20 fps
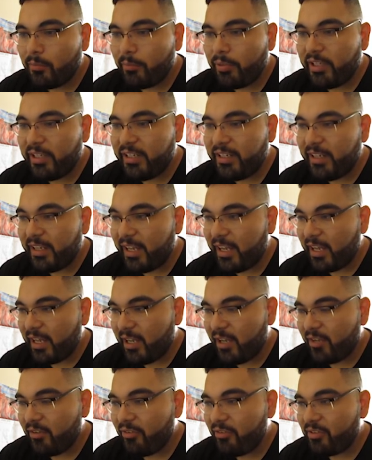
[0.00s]

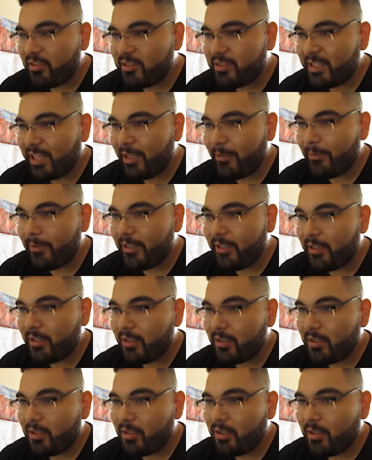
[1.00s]
PDF, save
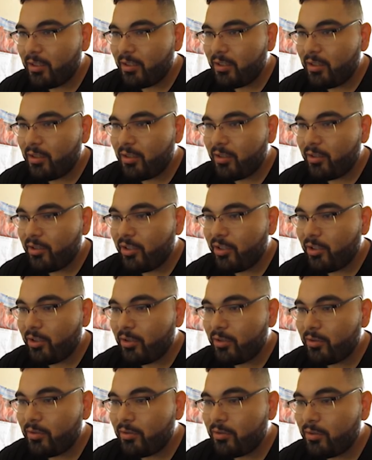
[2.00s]
it, you
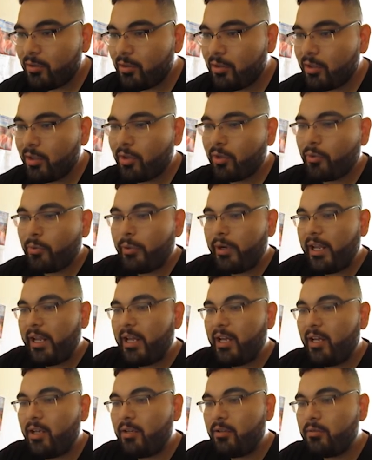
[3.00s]
know,
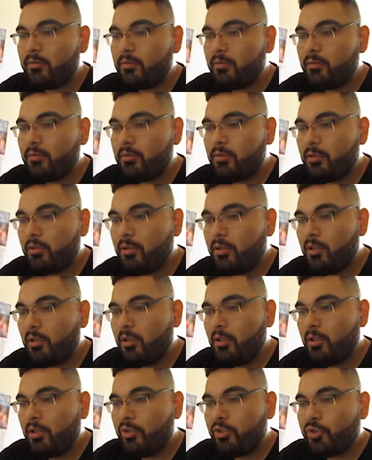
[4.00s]
Crown,
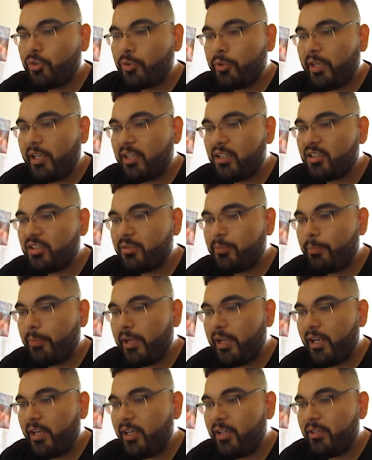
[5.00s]

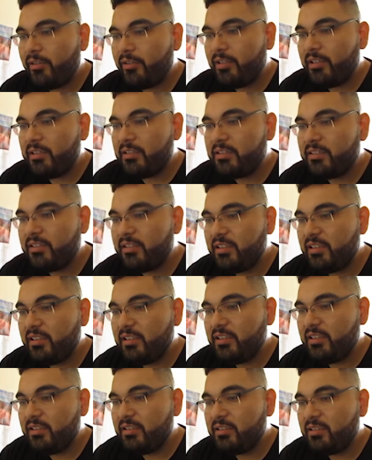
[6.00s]

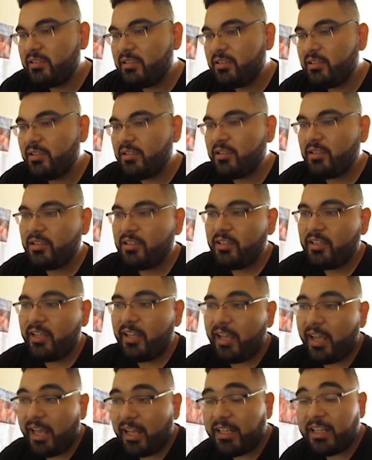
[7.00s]
Transparencies,
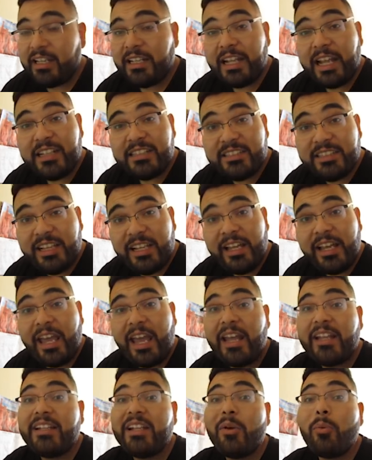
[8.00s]
and then that's it.
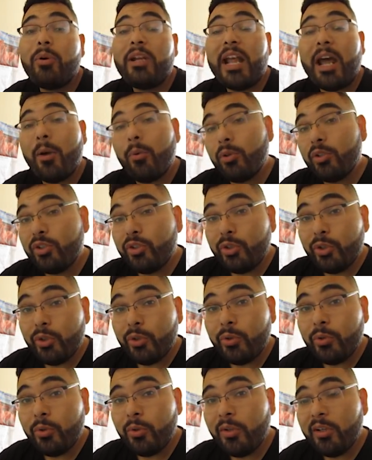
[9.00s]
And then what I would
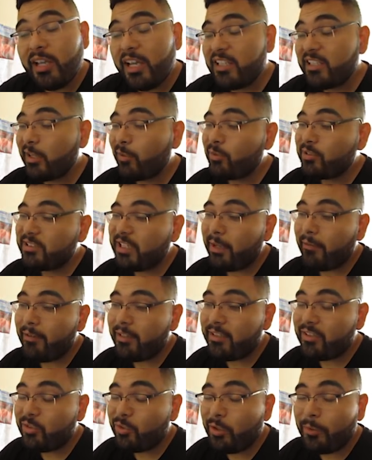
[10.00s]
do is I would save it
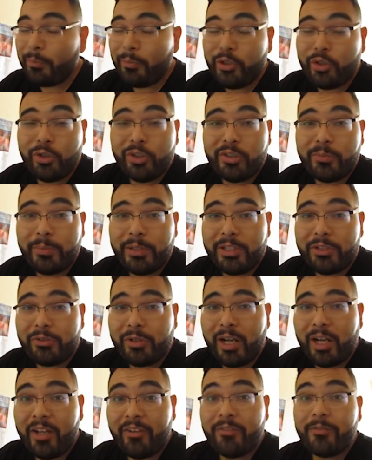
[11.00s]
into a USB
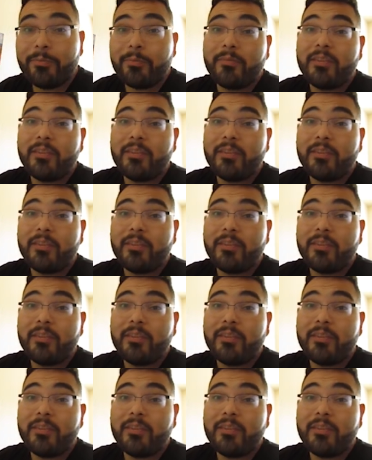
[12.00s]
drive,